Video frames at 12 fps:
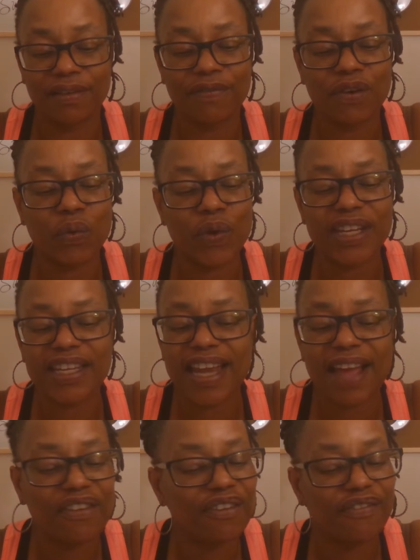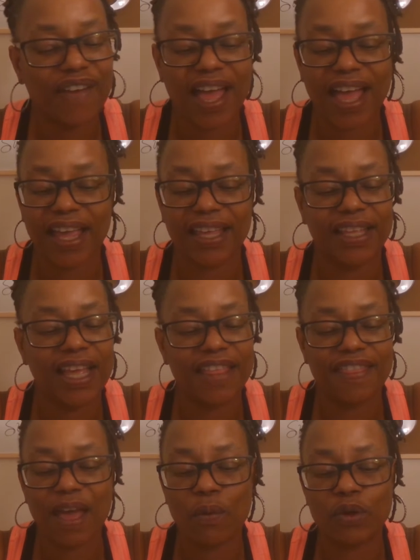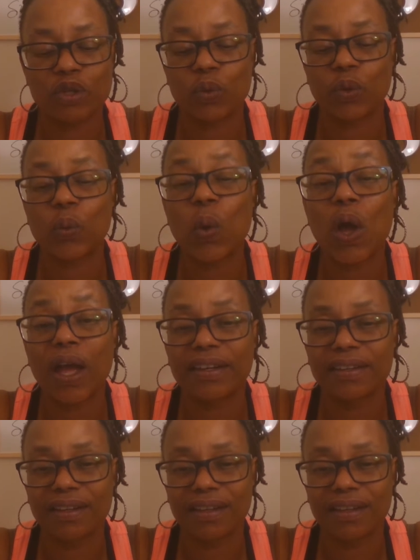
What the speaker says: for we never find that which we want.